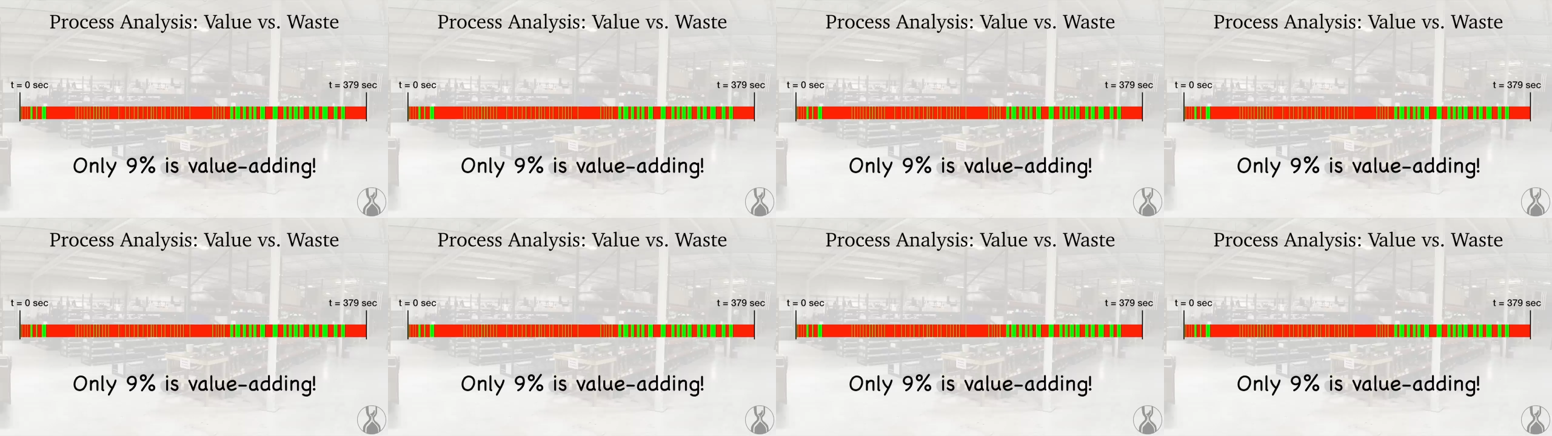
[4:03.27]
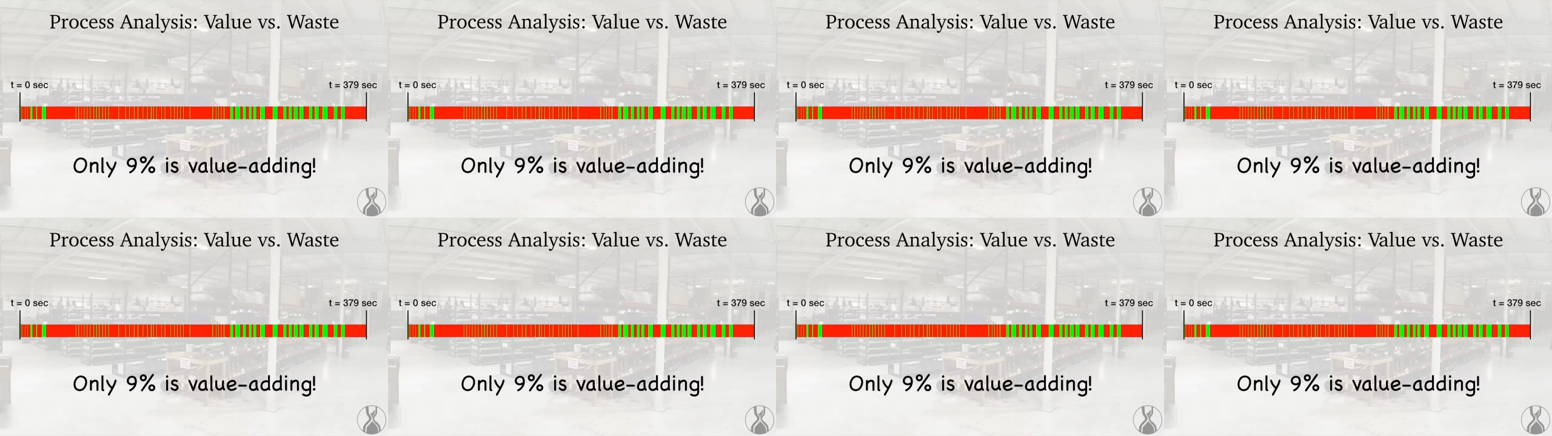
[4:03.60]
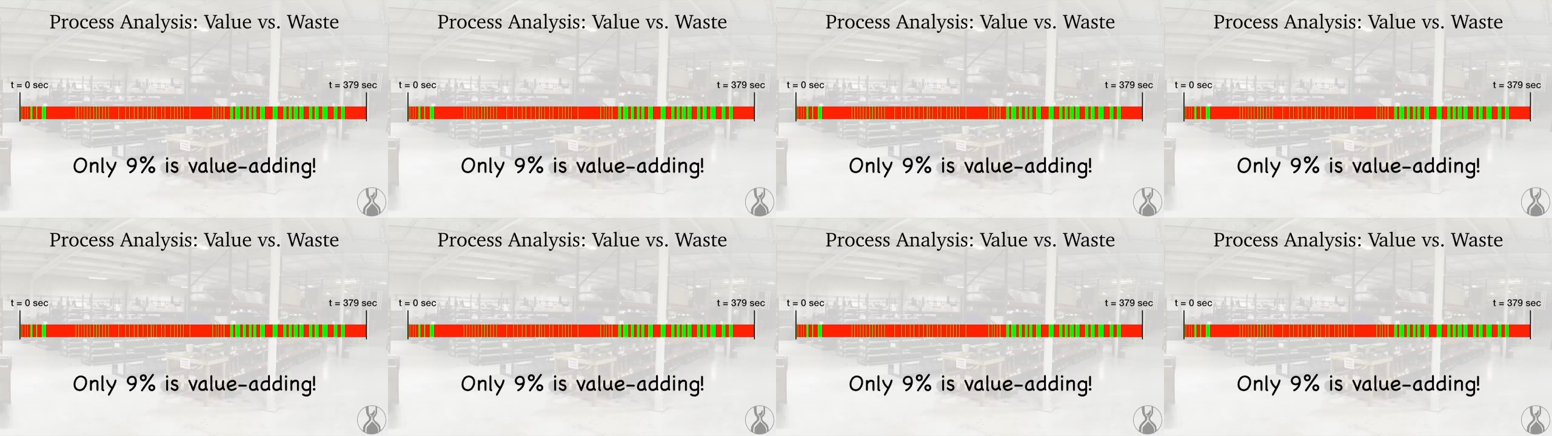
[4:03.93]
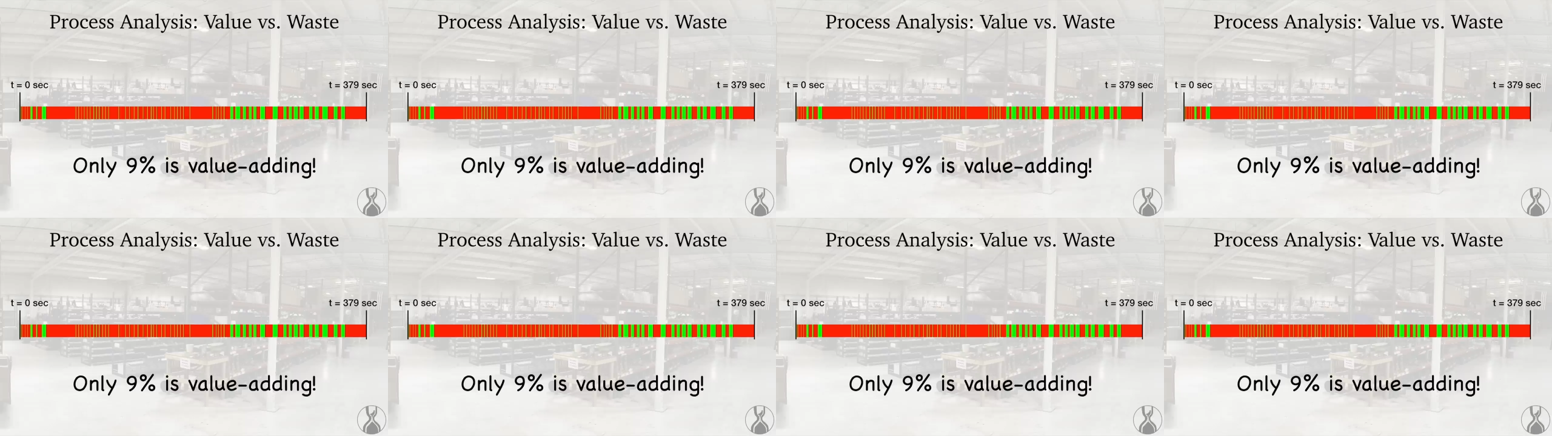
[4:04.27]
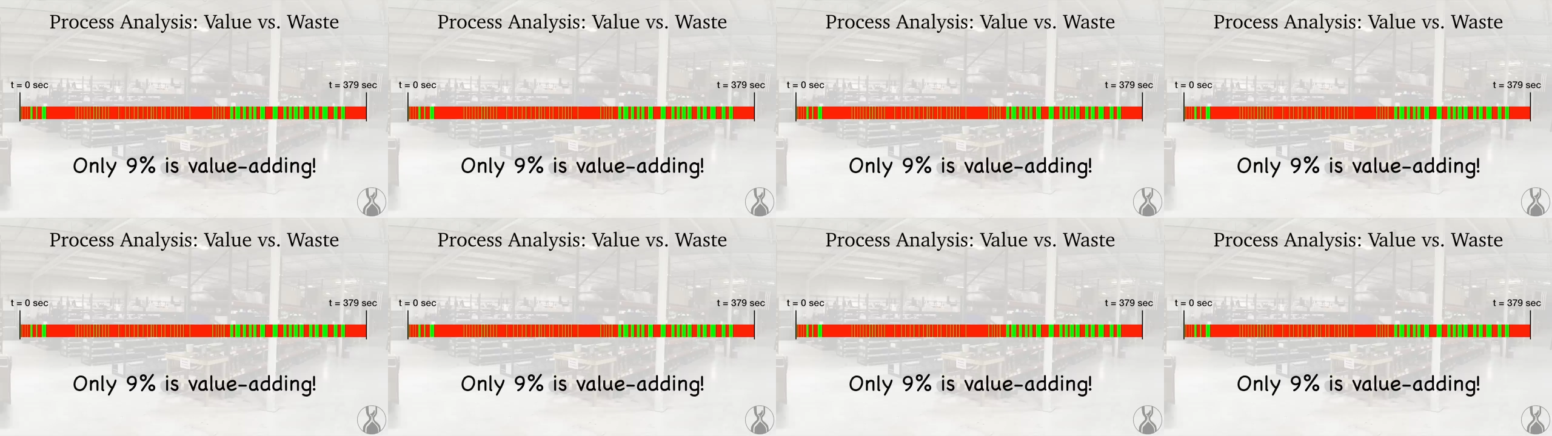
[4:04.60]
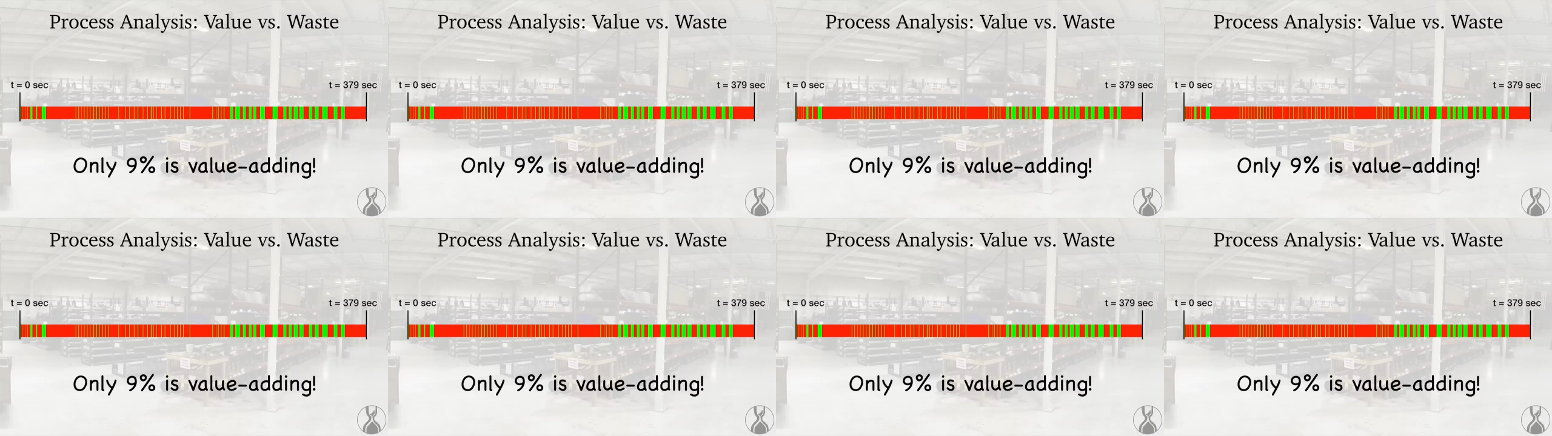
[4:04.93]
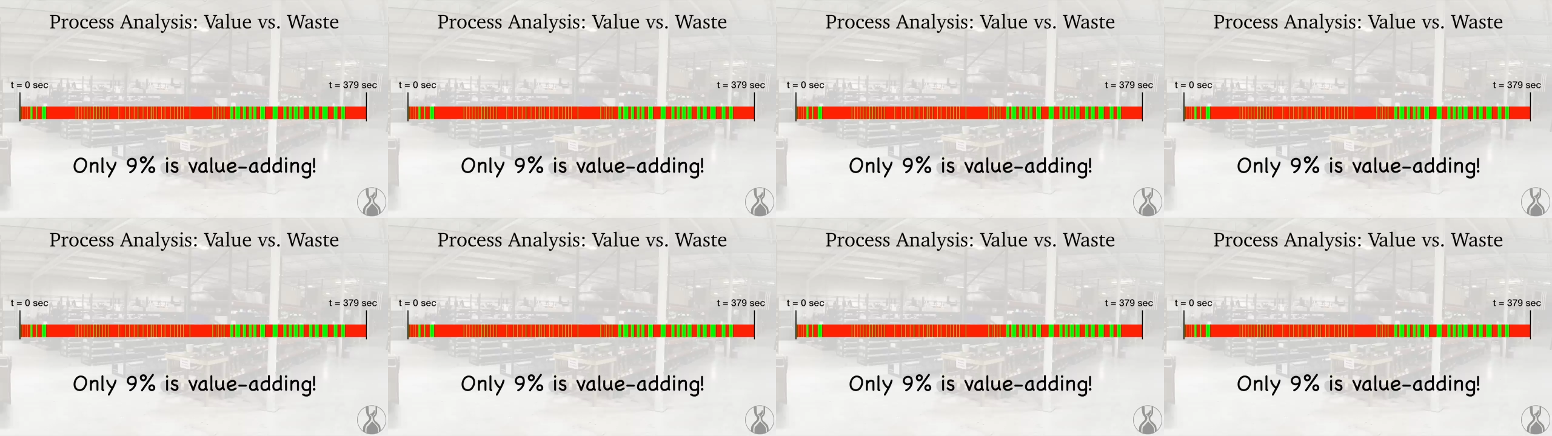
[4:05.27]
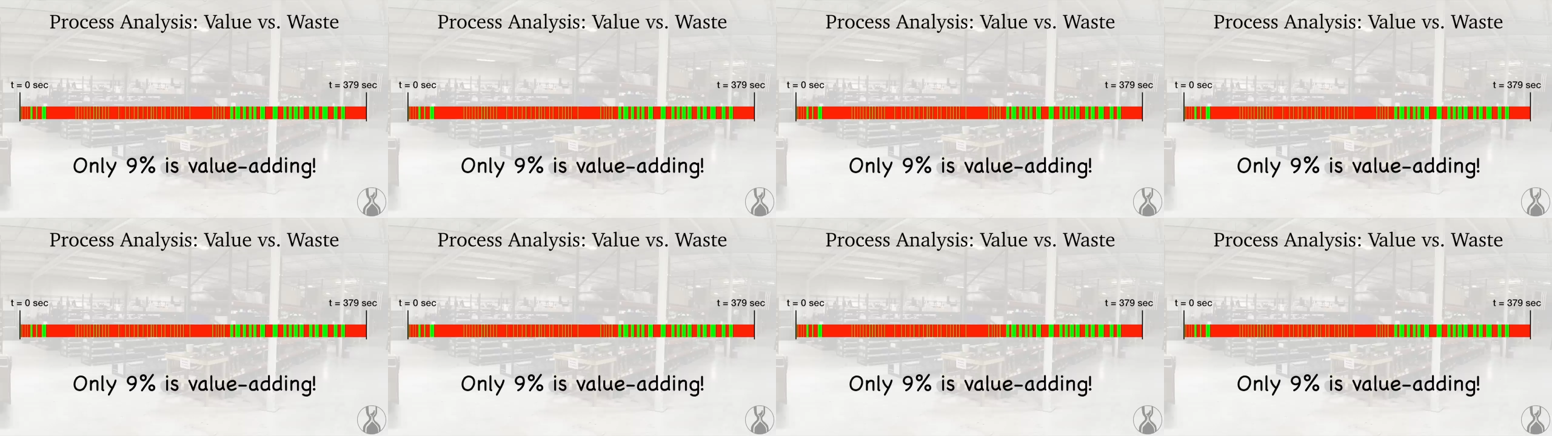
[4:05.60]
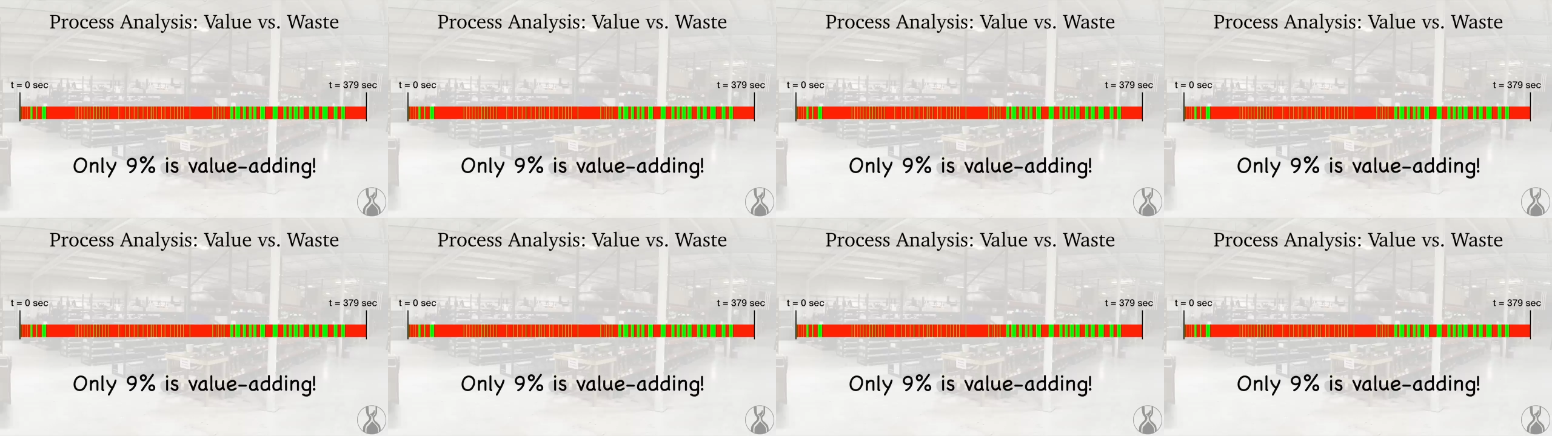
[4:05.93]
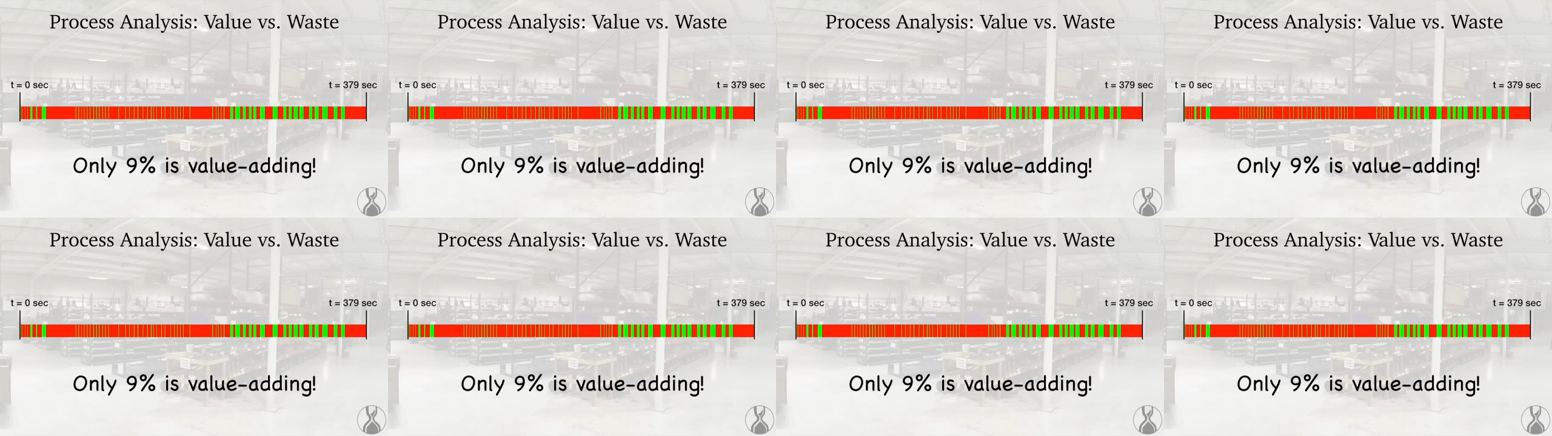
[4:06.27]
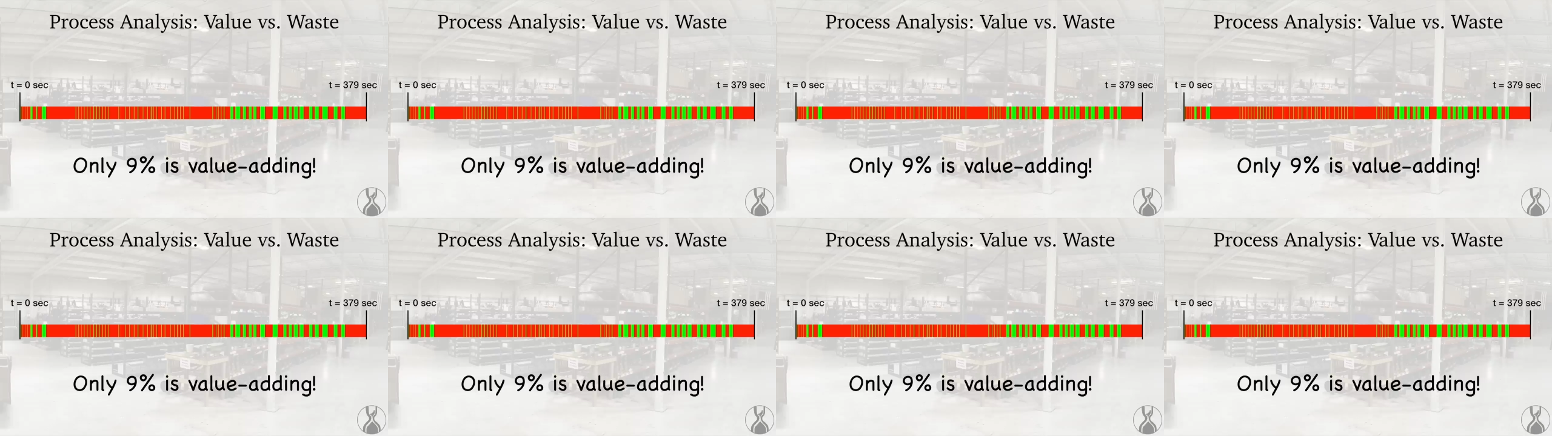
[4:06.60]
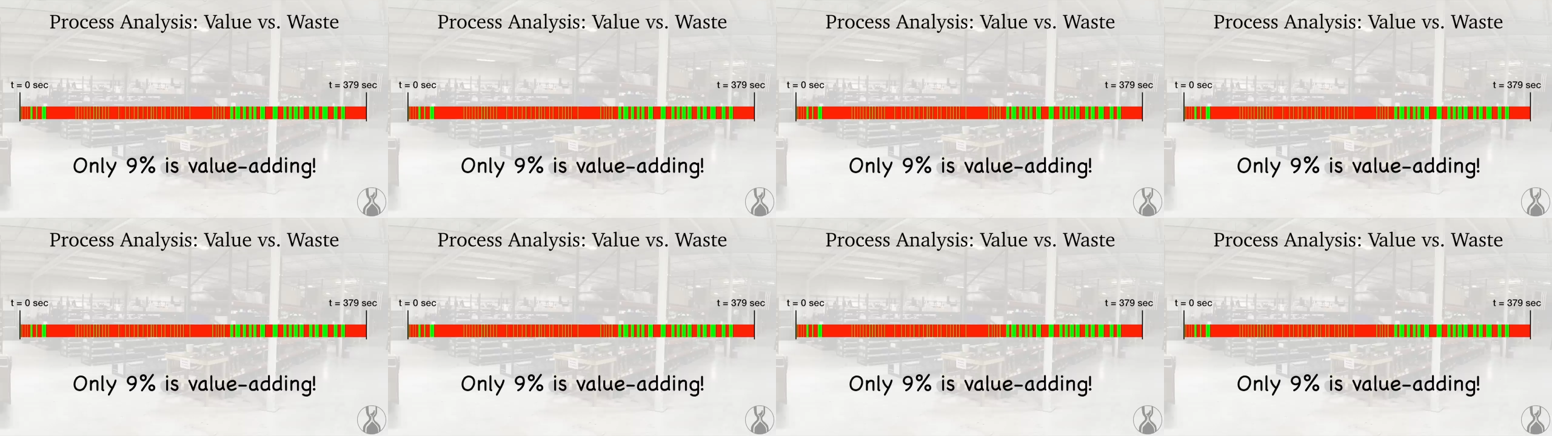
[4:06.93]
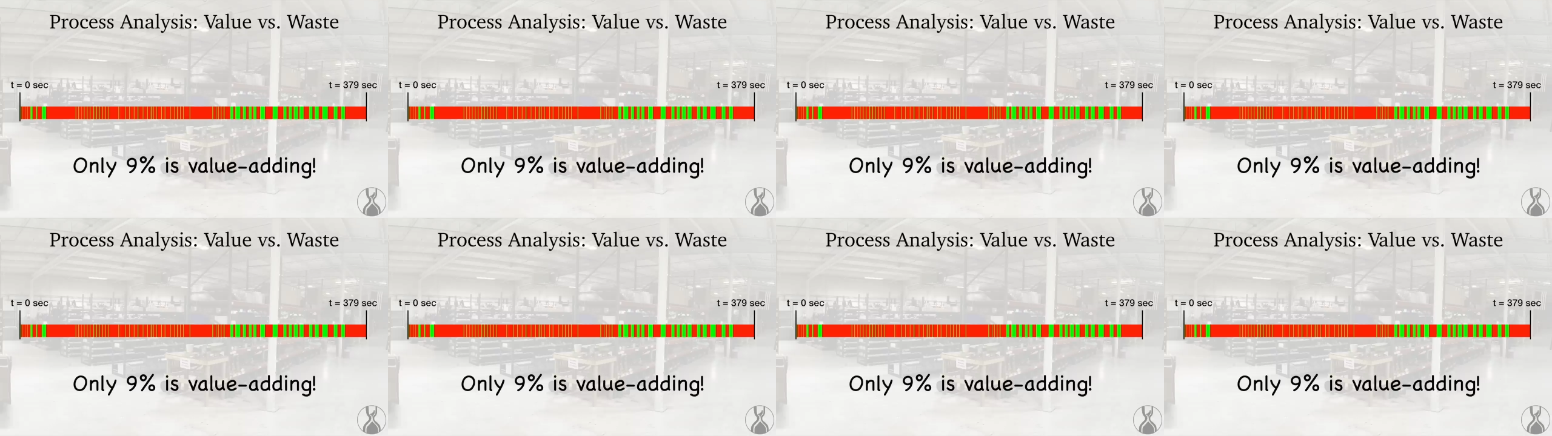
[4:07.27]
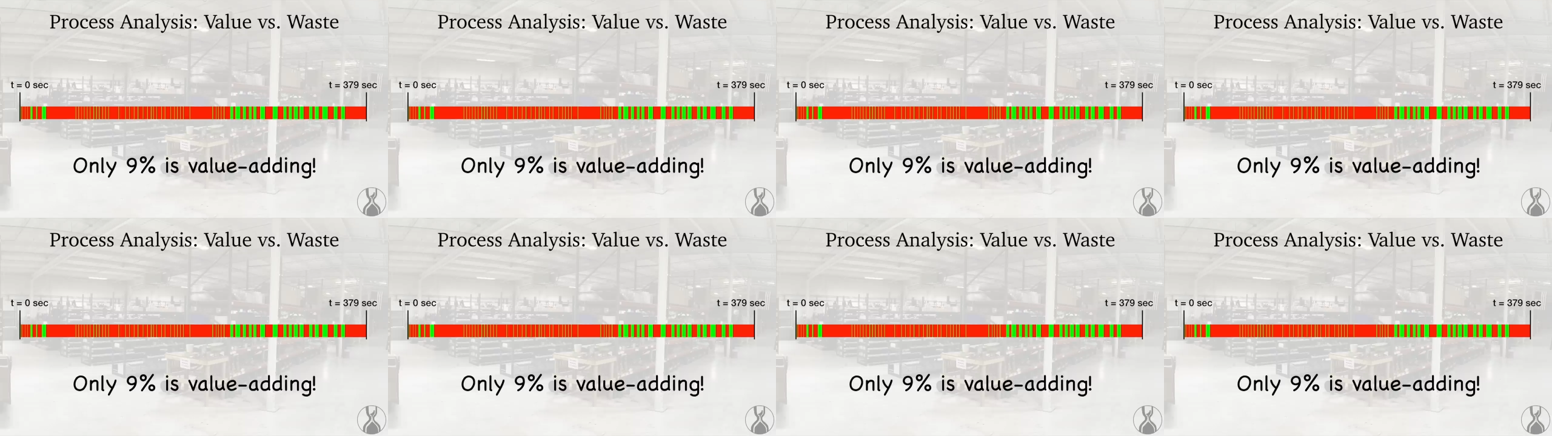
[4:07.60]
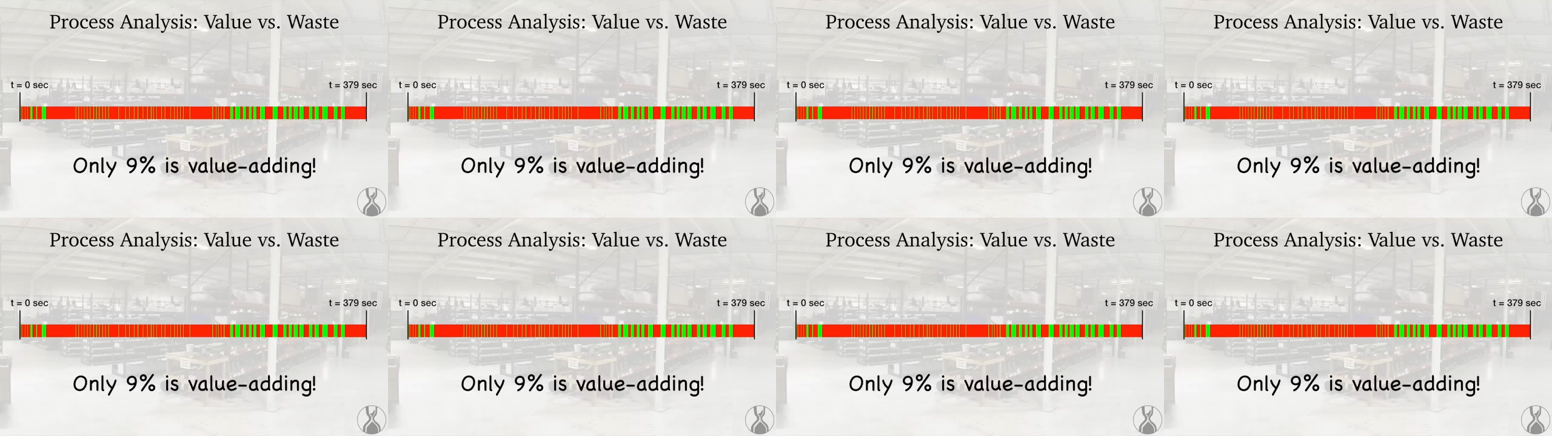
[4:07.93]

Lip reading: (no speaker visible)